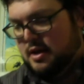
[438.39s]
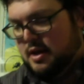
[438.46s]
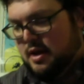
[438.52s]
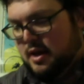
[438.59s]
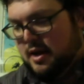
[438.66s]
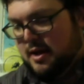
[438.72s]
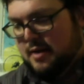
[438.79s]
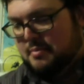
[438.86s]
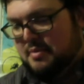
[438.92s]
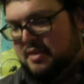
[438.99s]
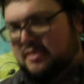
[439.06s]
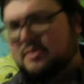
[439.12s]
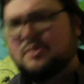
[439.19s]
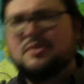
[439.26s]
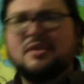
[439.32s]
And
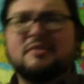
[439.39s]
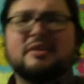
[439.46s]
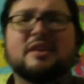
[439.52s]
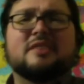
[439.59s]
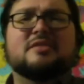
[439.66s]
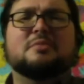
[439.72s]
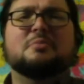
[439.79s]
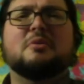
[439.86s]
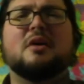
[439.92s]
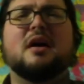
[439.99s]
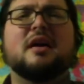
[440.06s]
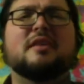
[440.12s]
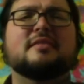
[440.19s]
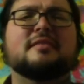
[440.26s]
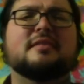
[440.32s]
so it's not really a
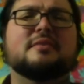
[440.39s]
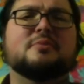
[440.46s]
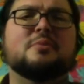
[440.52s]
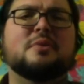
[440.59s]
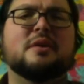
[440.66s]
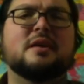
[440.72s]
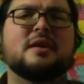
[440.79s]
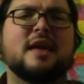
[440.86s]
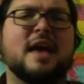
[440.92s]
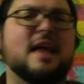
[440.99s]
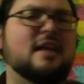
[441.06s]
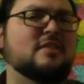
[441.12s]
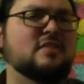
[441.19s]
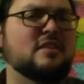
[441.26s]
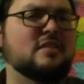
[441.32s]
surprise that when Alexander